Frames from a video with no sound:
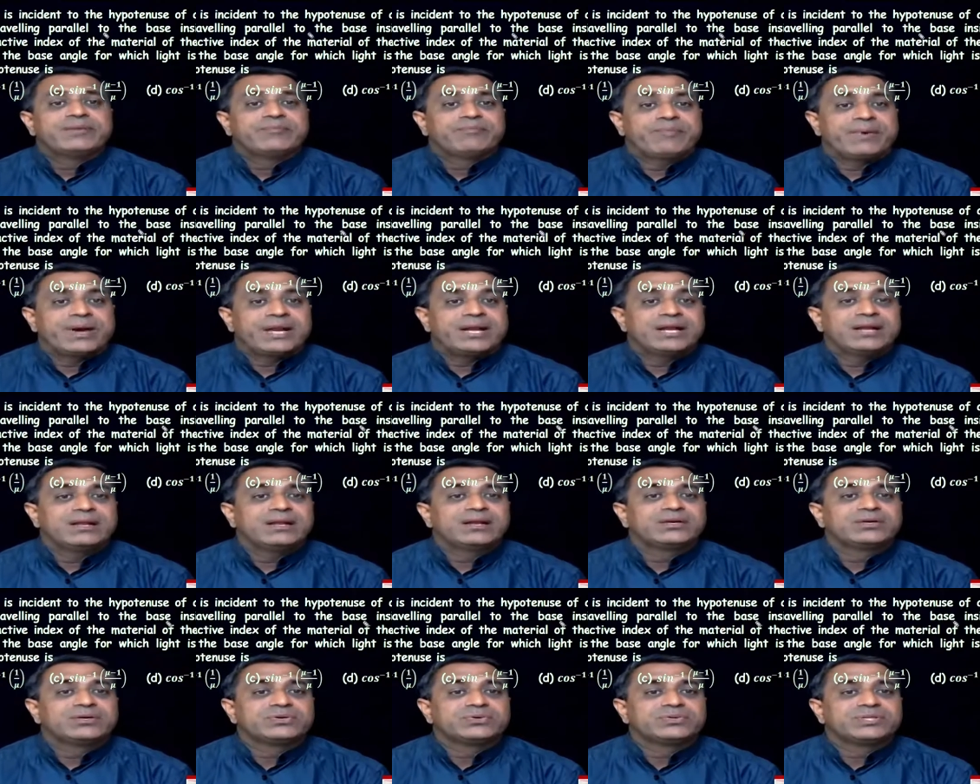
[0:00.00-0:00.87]

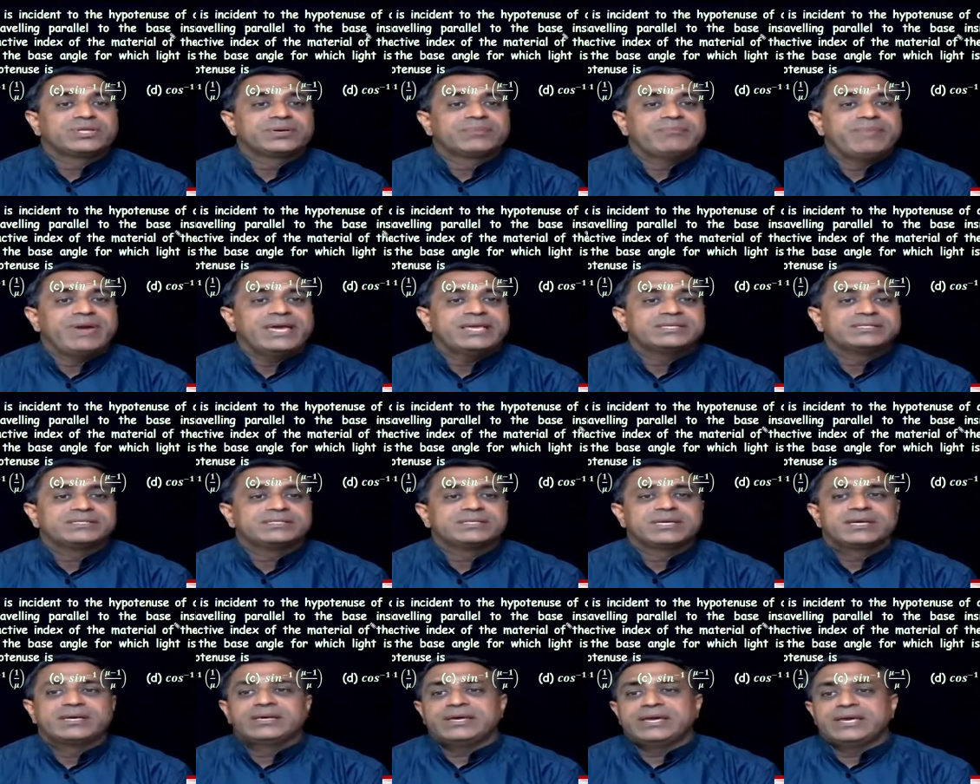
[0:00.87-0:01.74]
parallel to the base
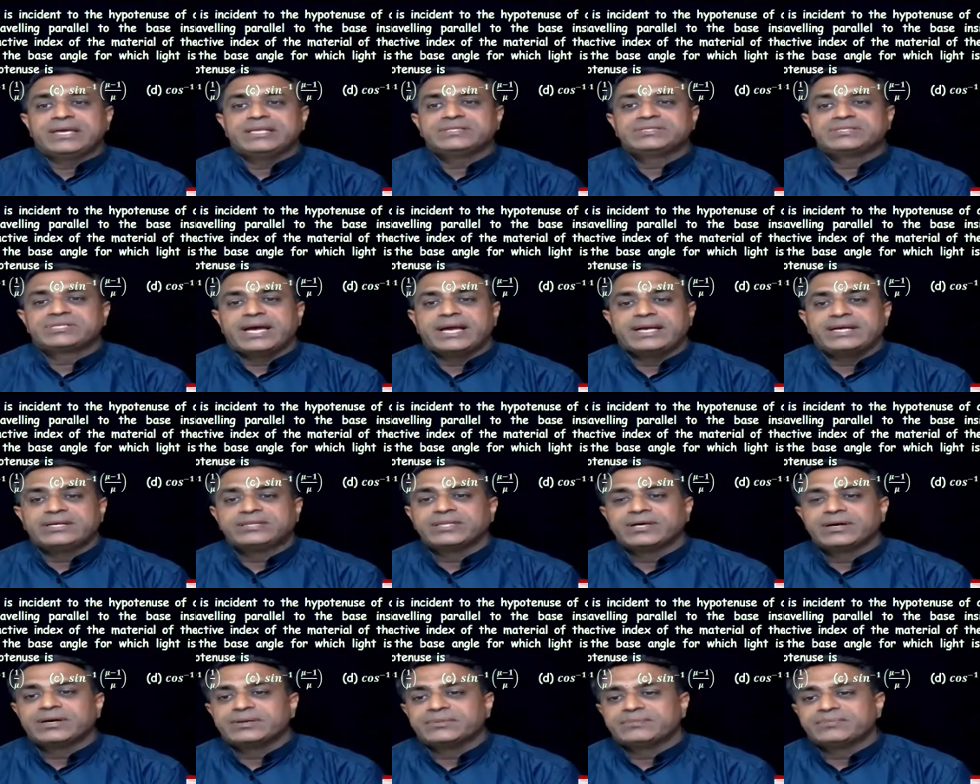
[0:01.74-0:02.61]
inside
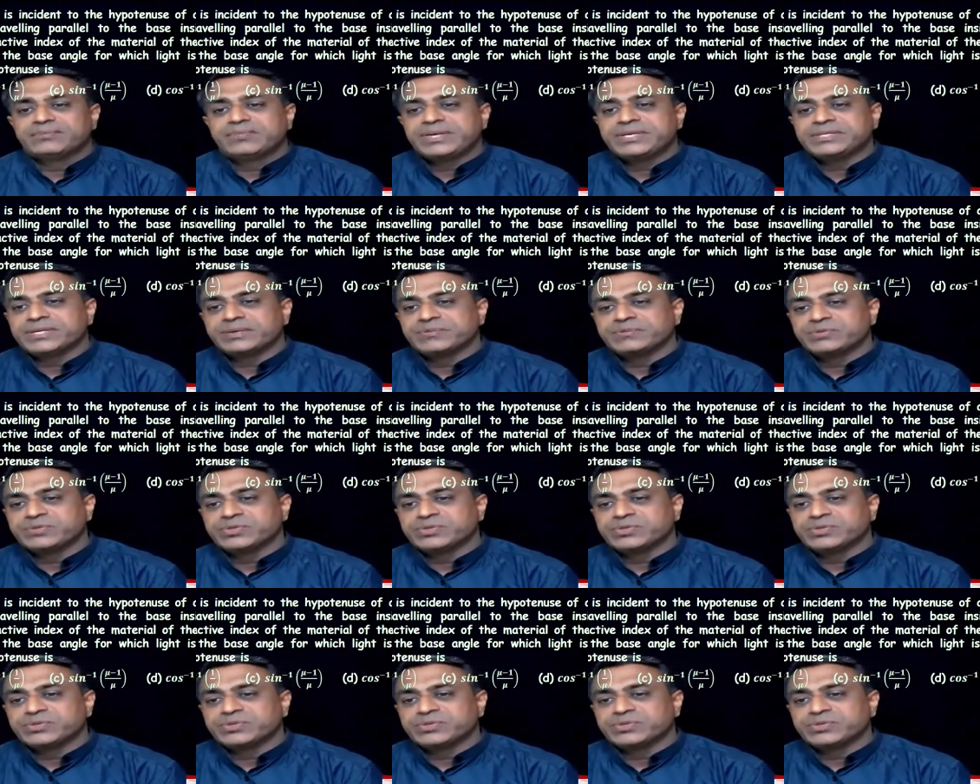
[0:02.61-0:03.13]
the prism.